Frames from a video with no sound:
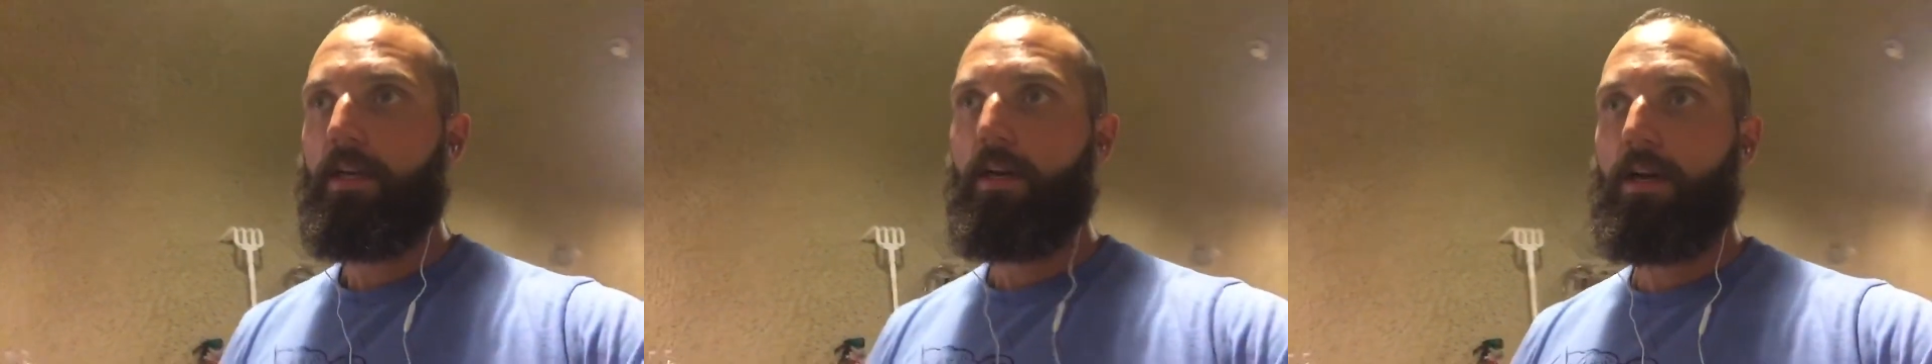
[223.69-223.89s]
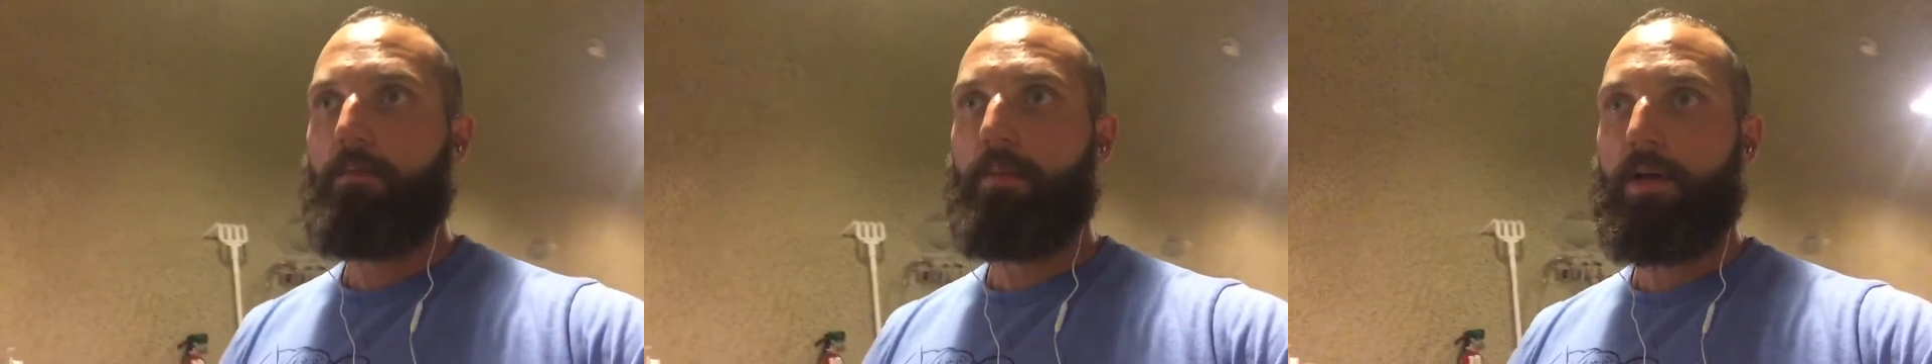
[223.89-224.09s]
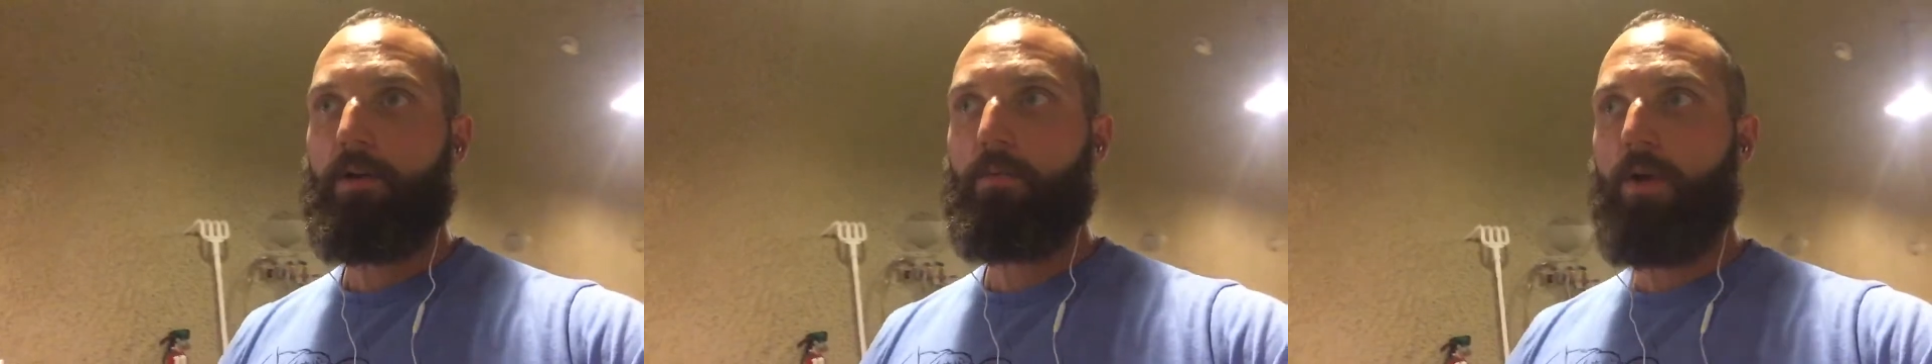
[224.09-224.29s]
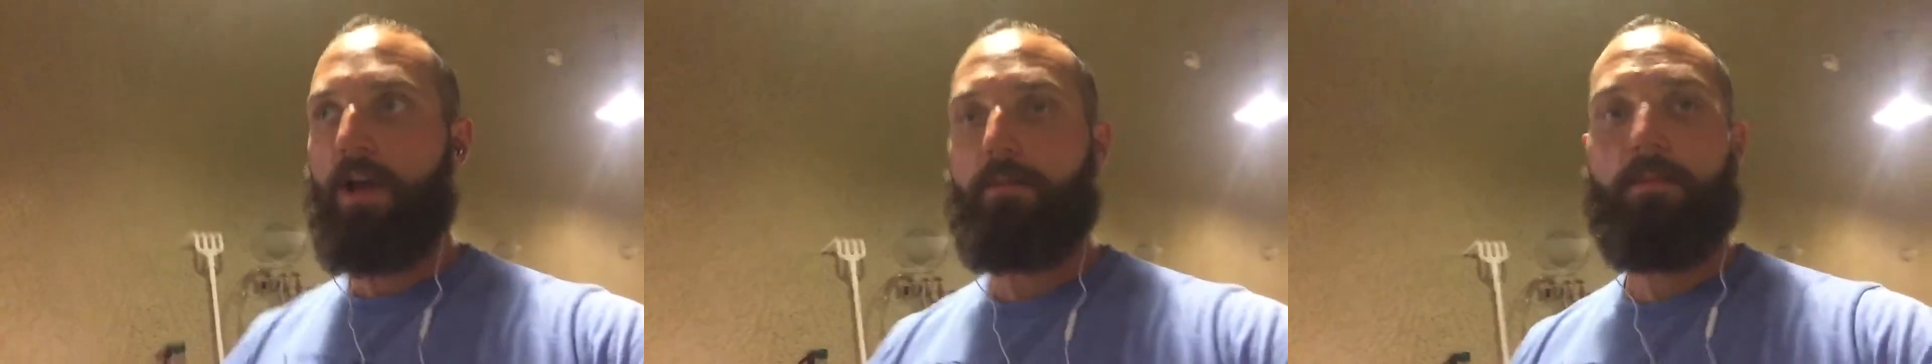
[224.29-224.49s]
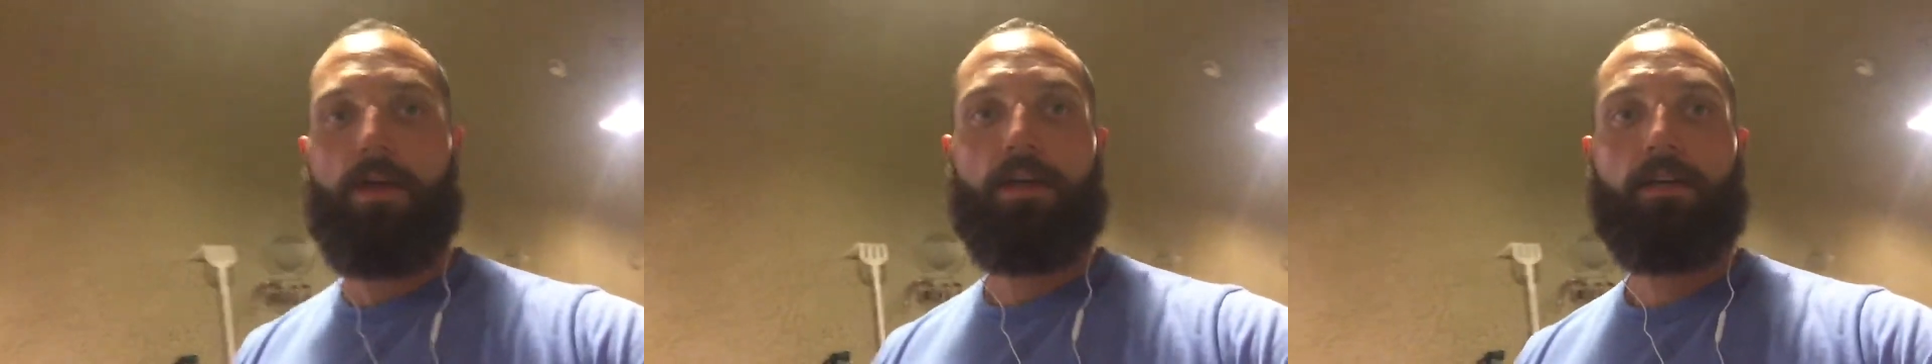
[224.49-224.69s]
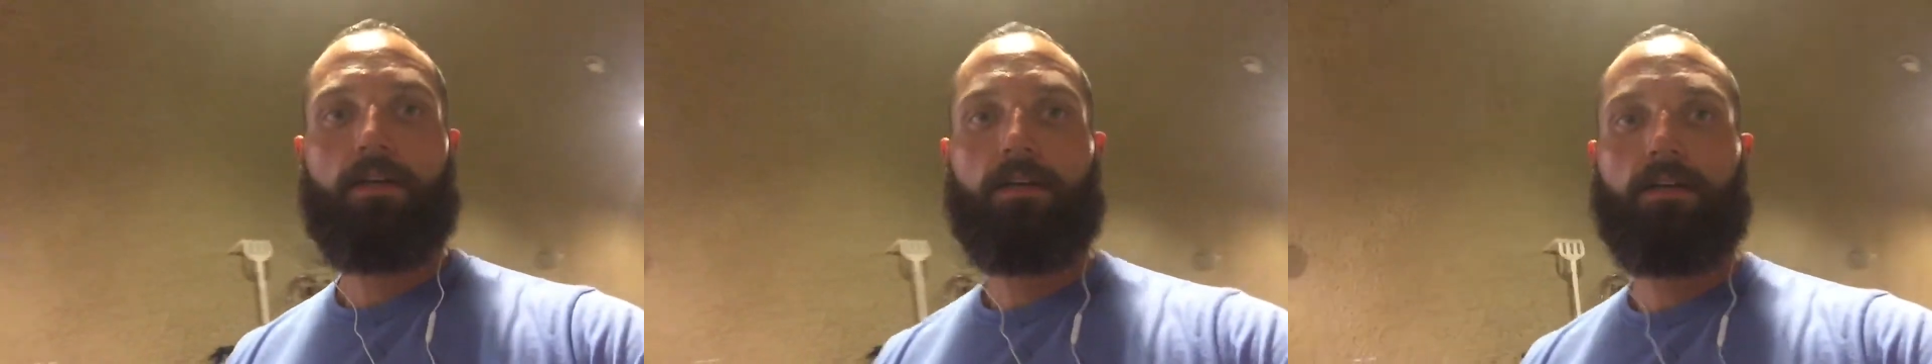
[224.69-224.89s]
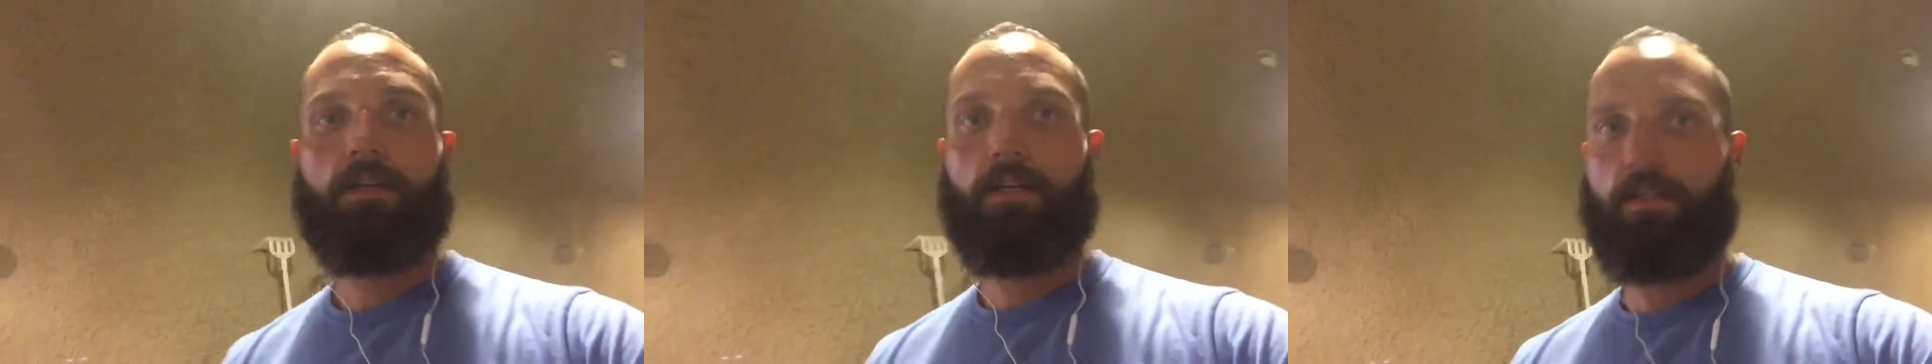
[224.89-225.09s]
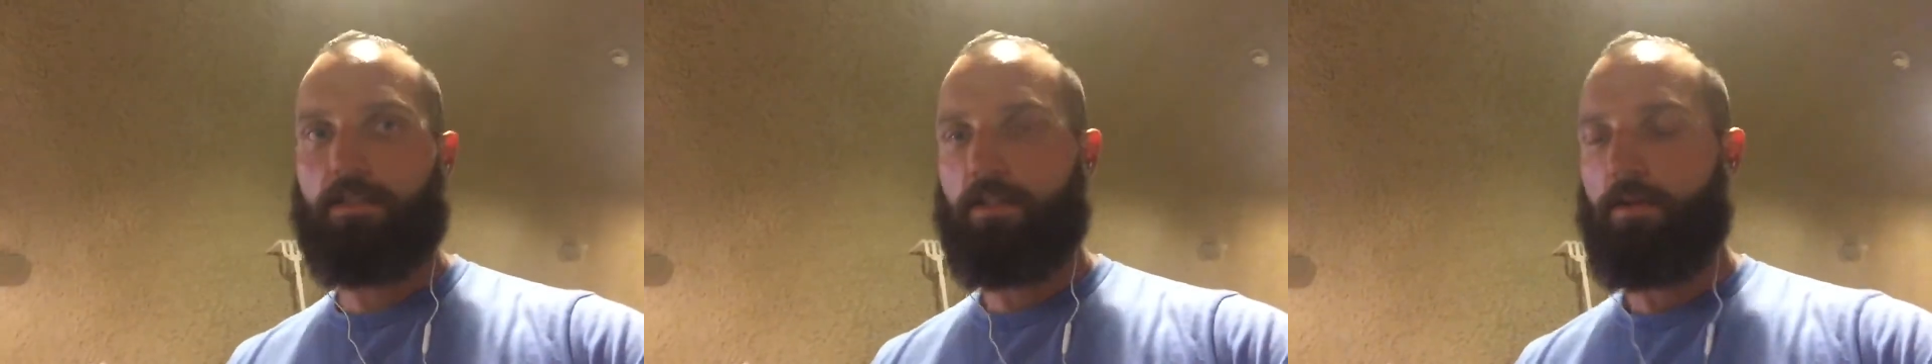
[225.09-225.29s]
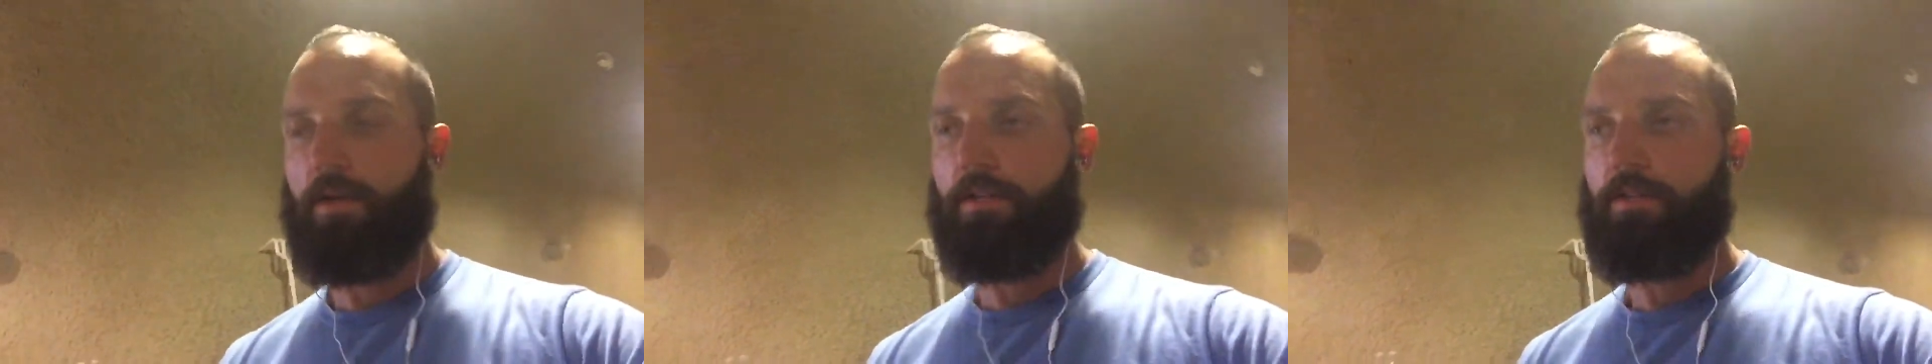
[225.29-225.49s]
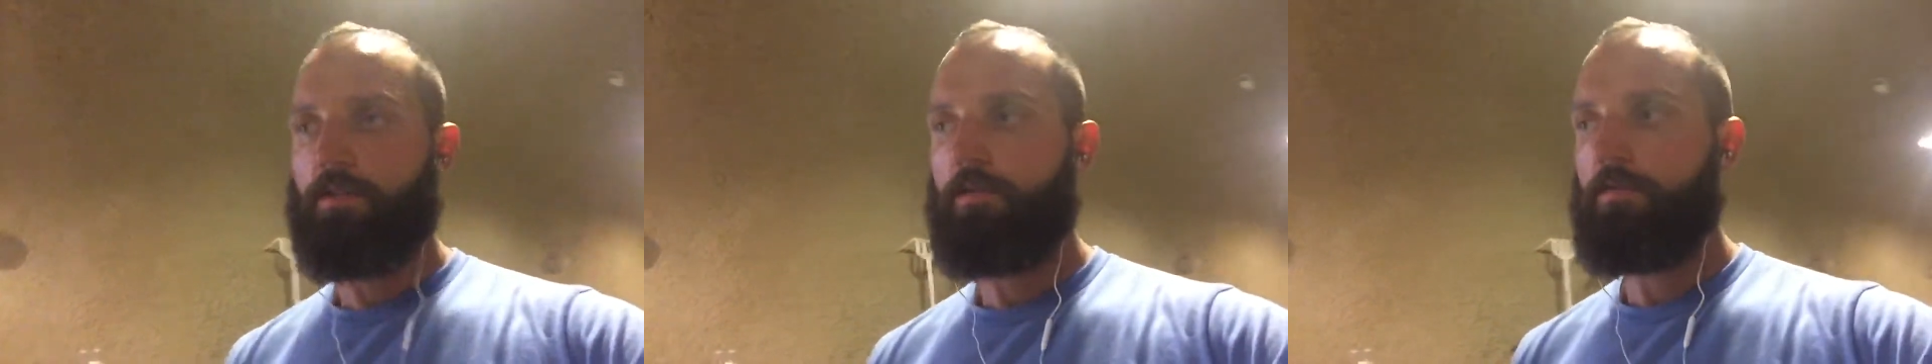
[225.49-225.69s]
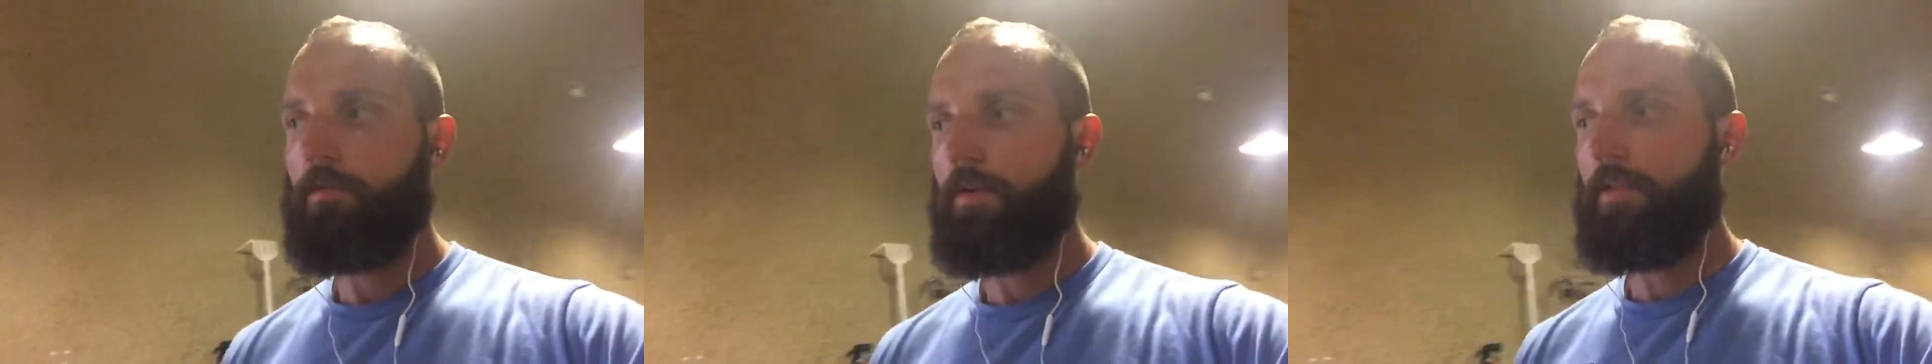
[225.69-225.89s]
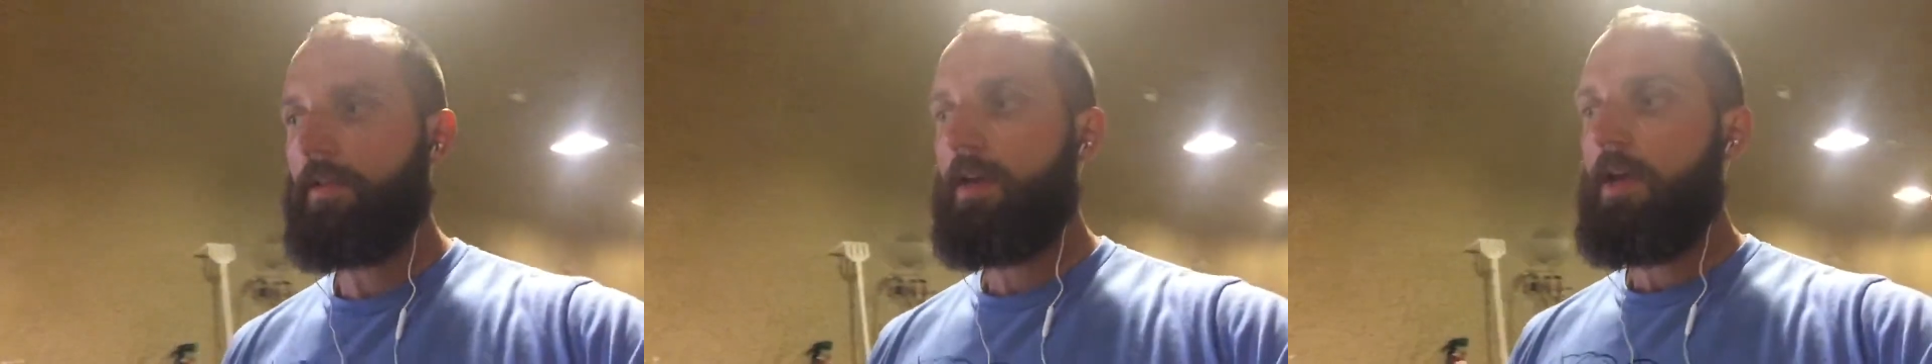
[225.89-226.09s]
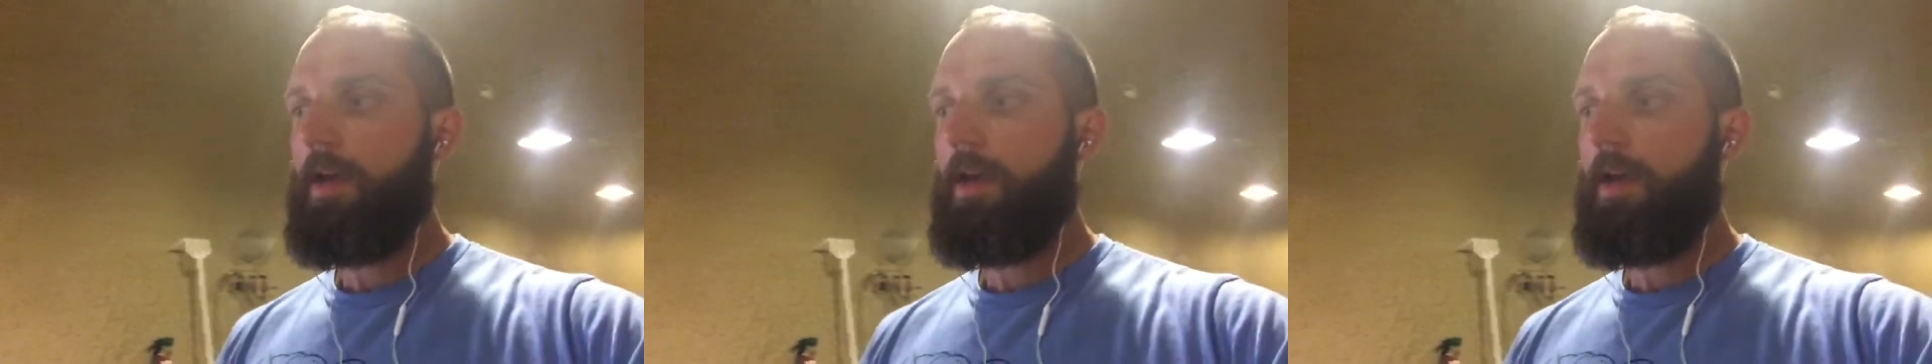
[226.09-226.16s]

a better winemaker, and so on and so forth.